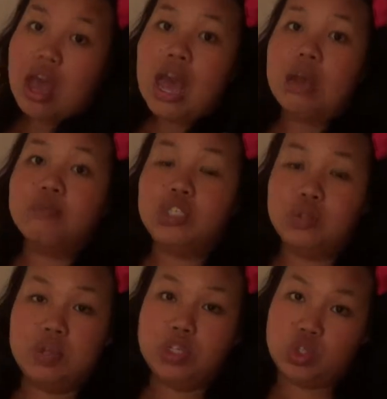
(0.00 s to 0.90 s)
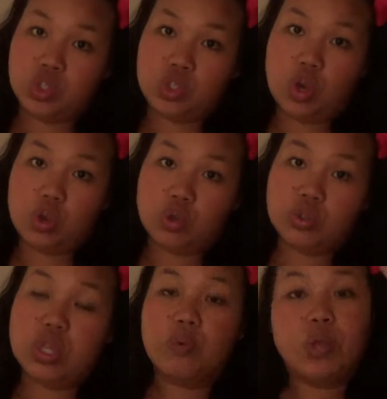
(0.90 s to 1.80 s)
I'm just doing it to show you
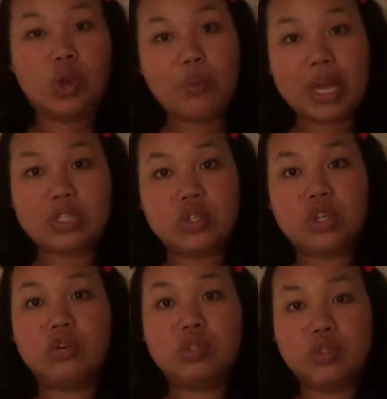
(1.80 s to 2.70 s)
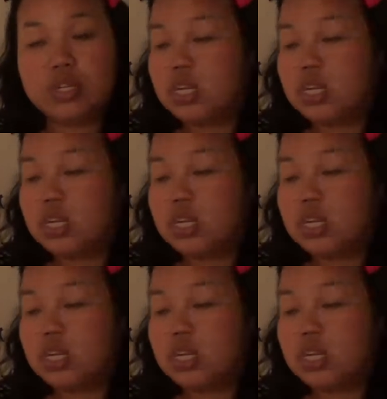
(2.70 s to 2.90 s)
so that when you go back to your notes, you can